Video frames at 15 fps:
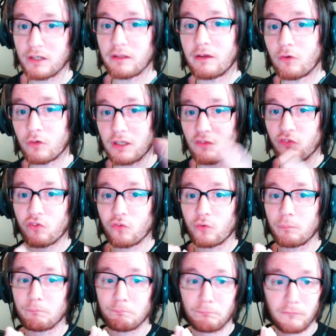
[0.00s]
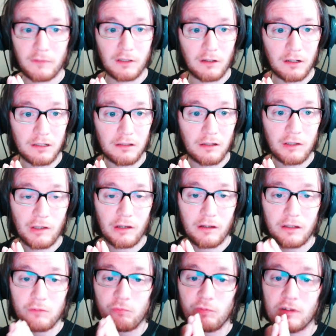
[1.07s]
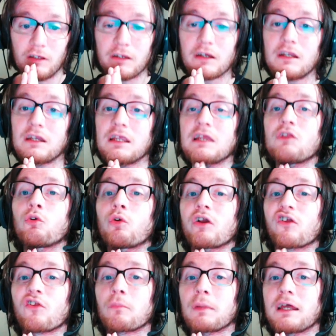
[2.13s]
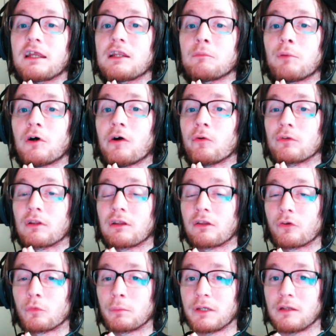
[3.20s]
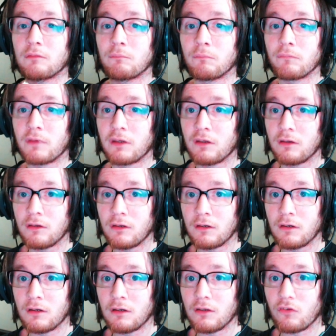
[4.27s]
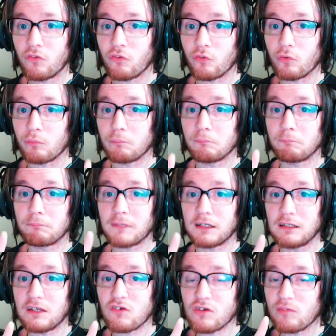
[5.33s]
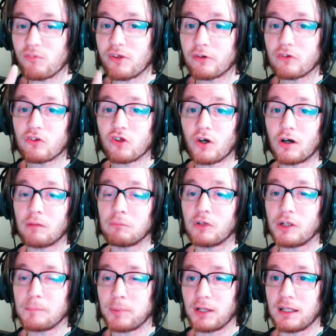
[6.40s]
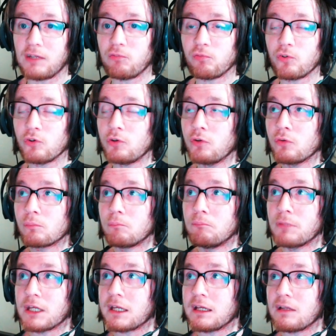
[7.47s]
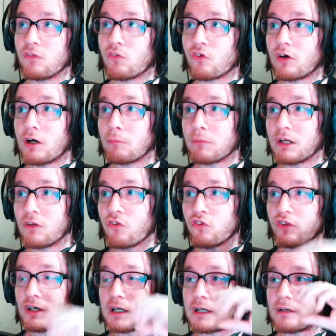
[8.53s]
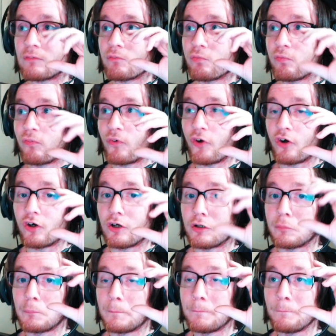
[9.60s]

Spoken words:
okay, so I feel like I need to explain the poll a little bit. So Legend of Zelda Timeline playthrough means I'm going to start from